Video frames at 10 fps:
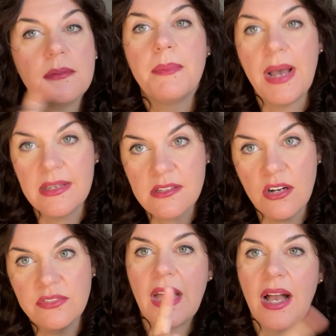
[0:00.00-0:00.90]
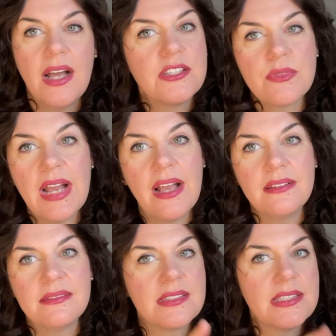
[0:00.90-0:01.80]
buy a scarf. Hunt
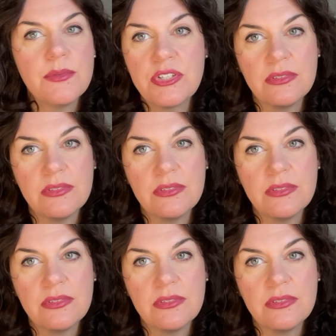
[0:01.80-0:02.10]
around, see what you